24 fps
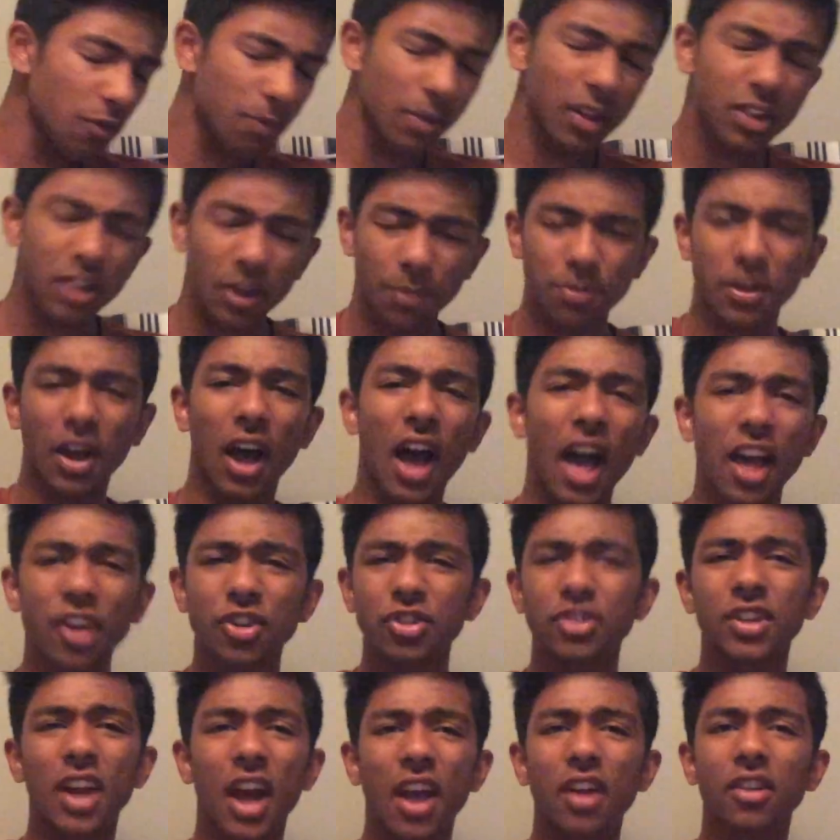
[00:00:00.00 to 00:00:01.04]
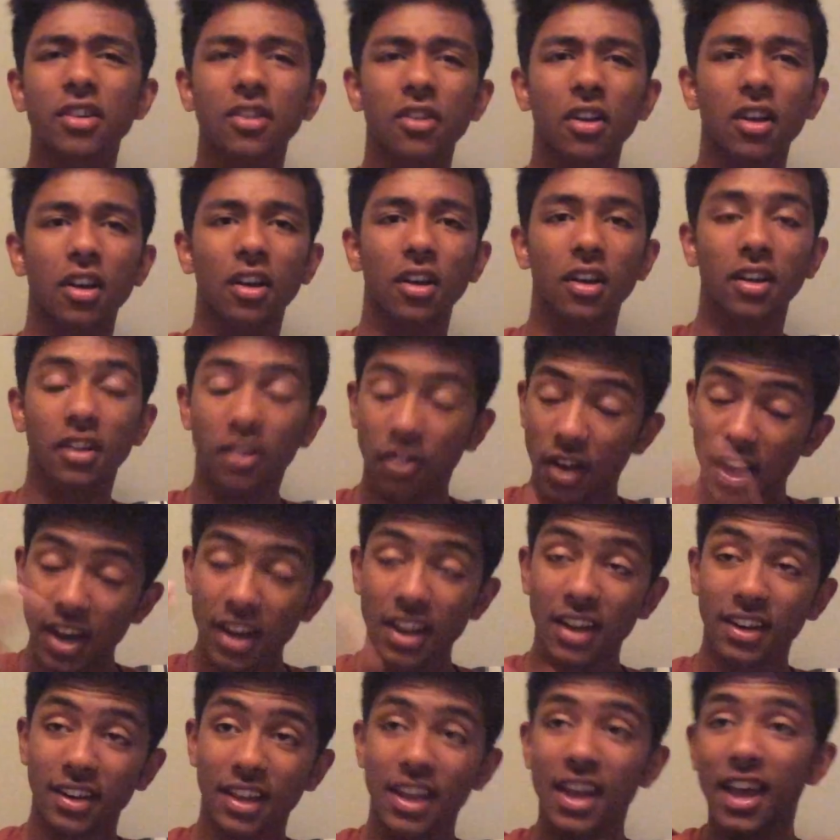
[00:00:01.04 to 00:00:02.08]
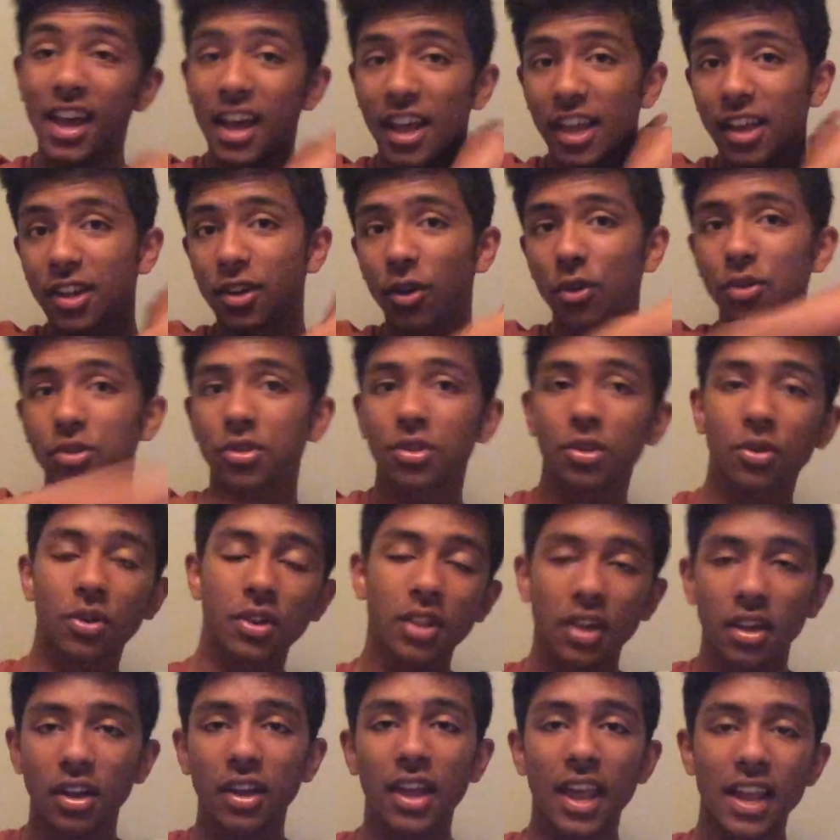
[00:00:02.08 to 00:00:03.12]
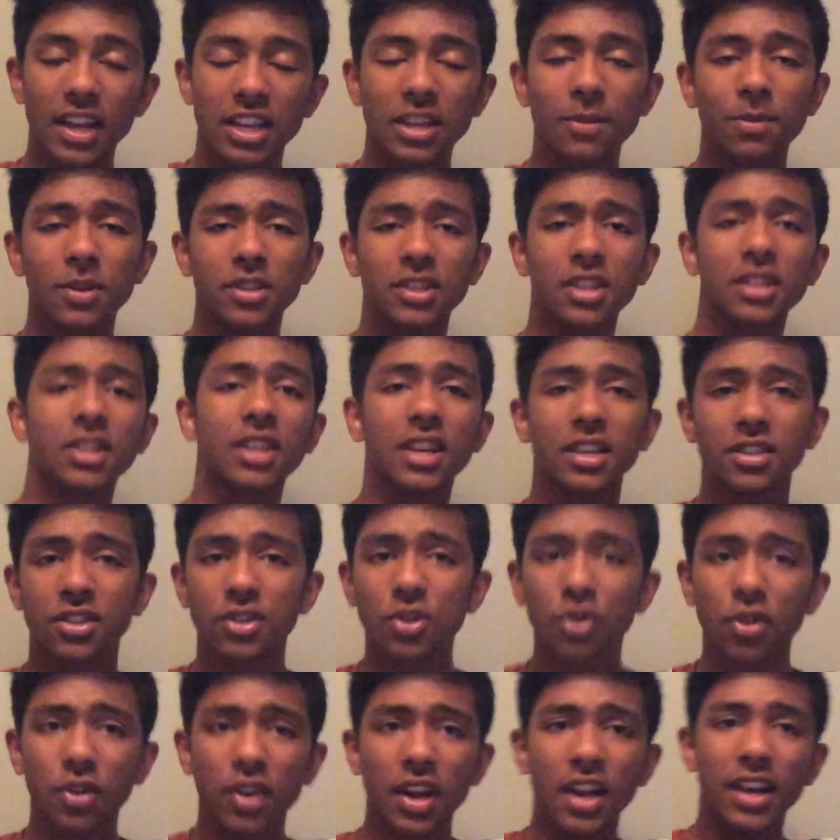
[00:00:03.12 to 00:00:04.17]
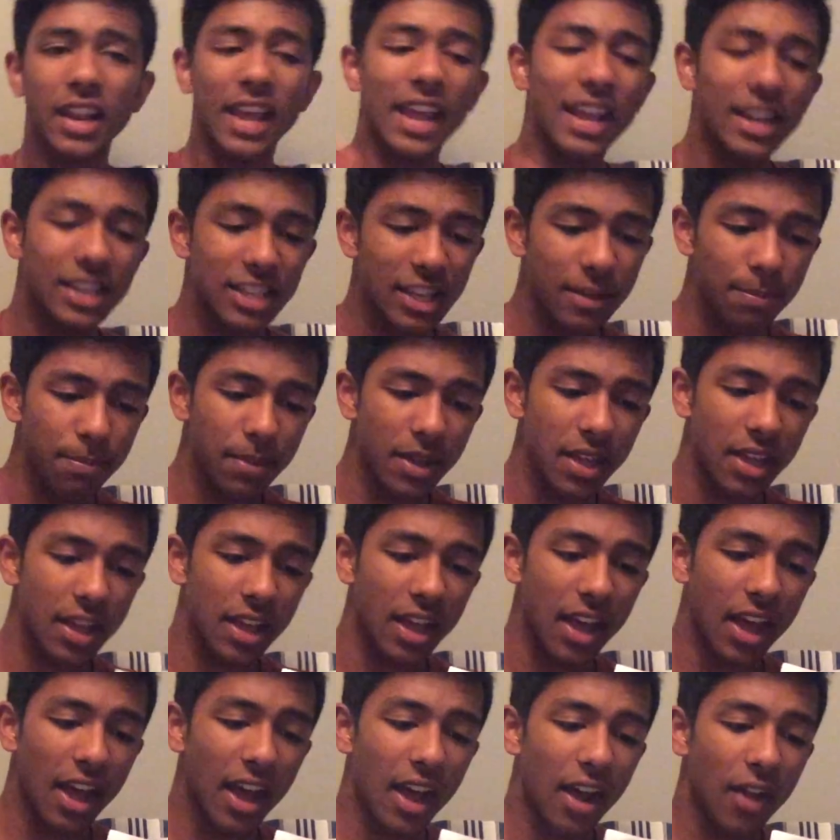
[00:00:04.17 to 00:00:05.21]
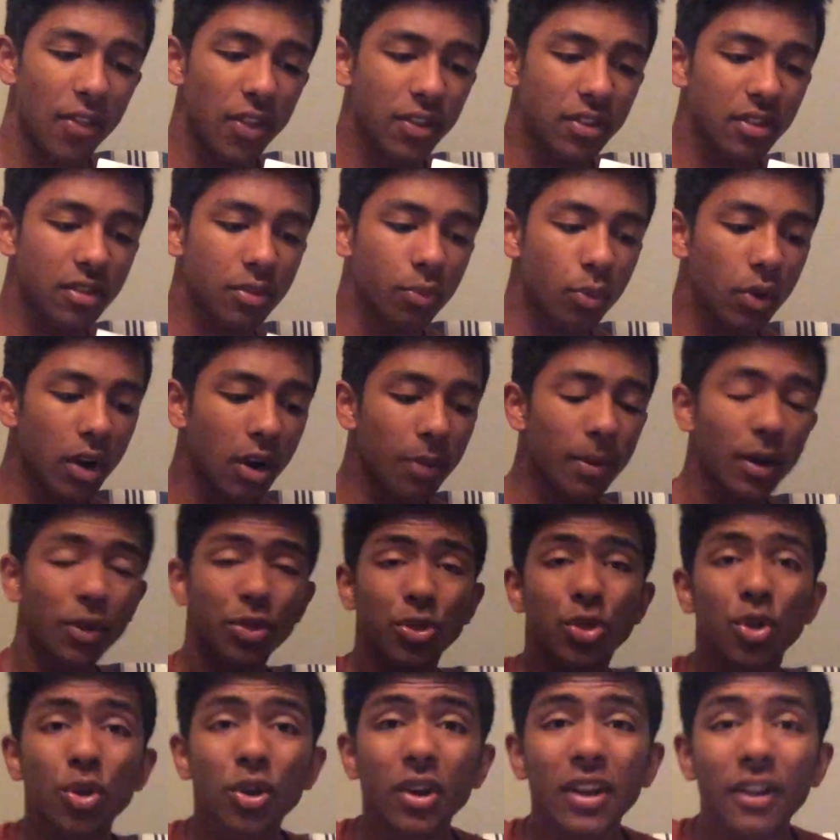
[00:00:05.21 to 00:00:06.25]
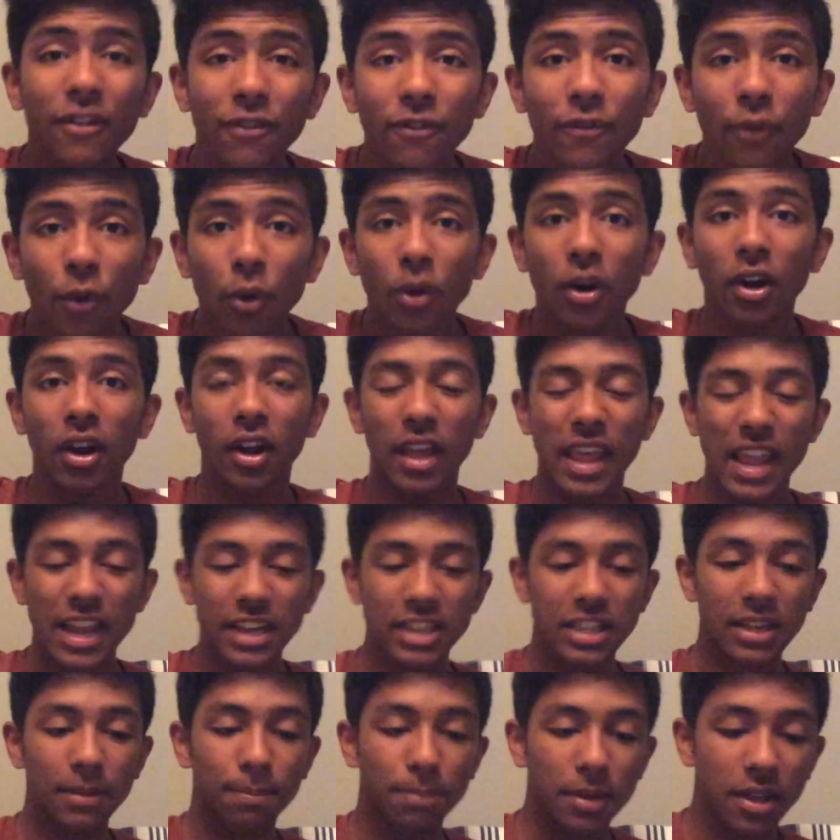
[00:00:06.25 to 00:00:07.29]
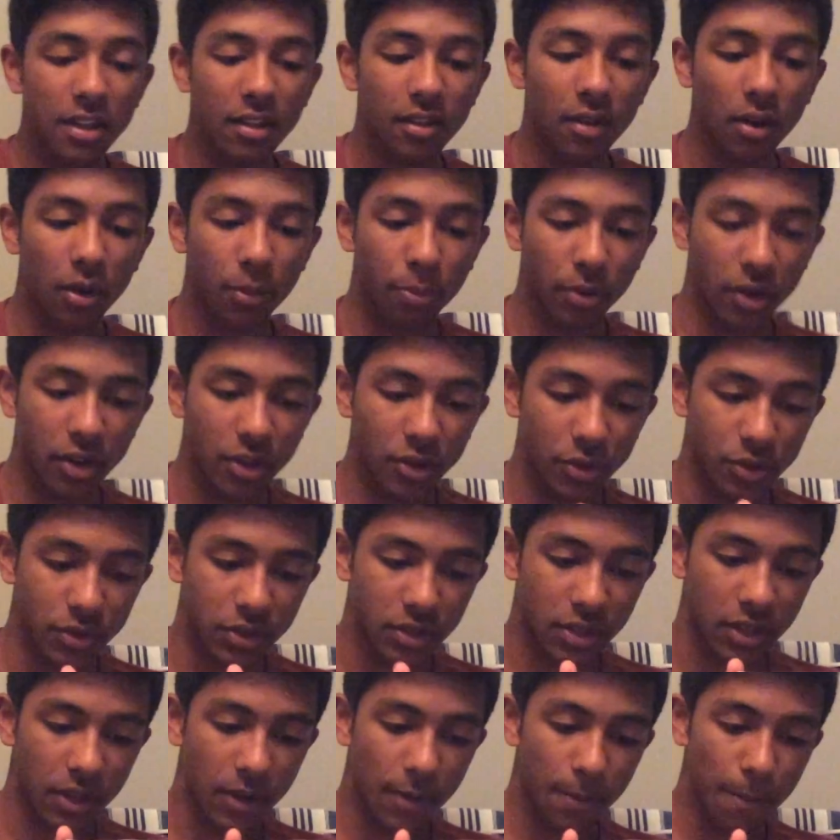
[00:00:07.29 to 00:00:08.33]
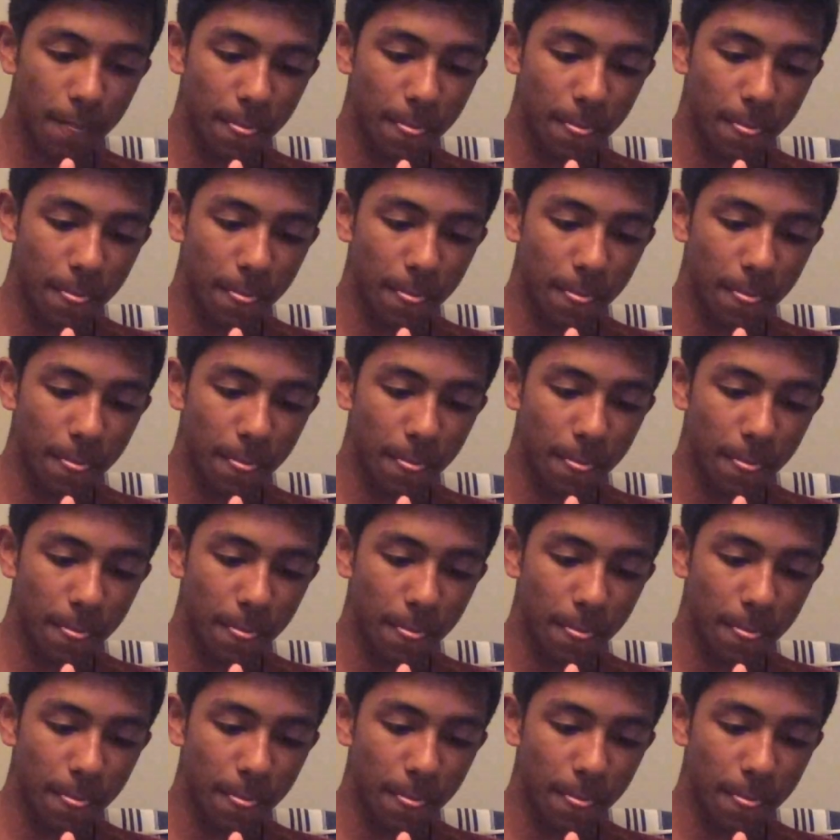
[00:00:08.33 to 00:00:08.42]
you've built up the hydrogen ion gradient, it goes through the ATP synthase. You create ATP. This is where about 34 ATPs are produced.